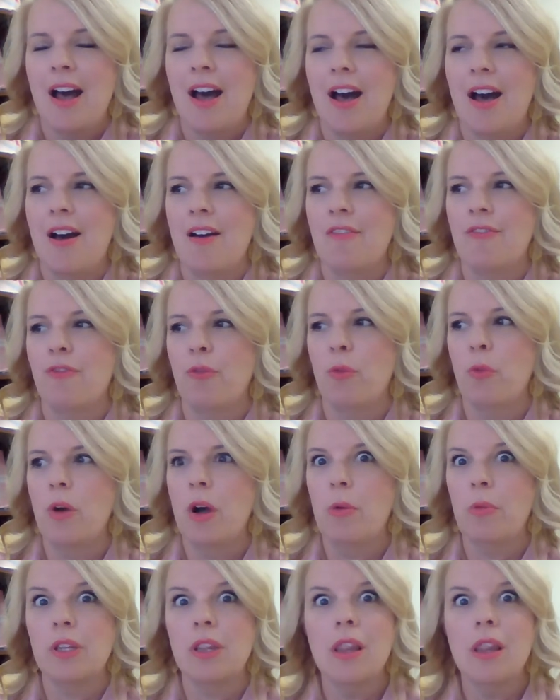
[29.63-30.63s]
of
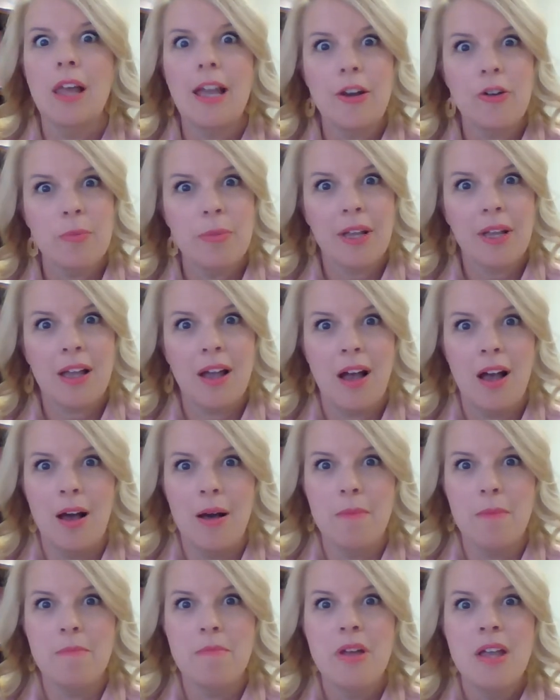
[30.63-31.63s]
what would later
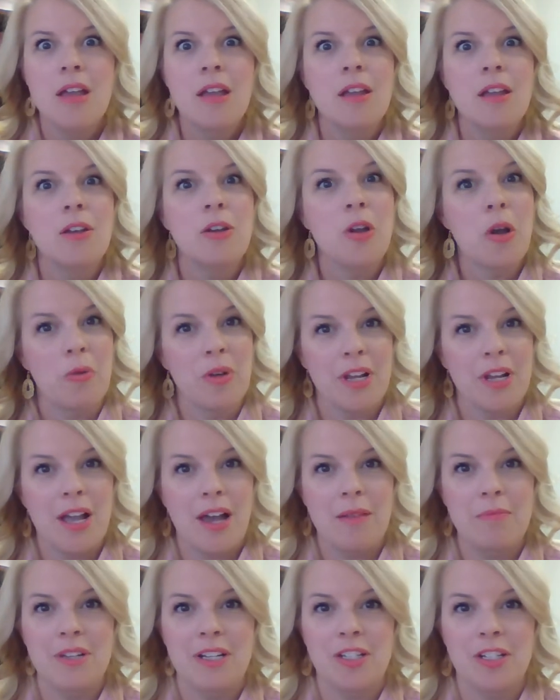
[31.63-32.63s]
become Knowing
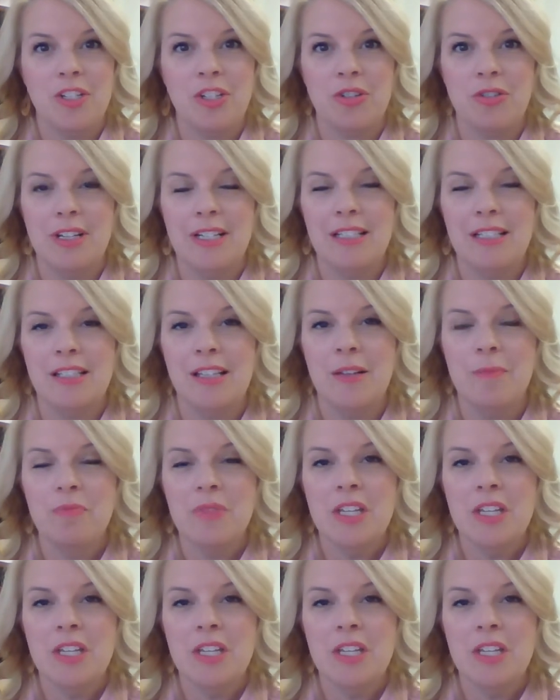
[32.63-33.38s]
God Ministries.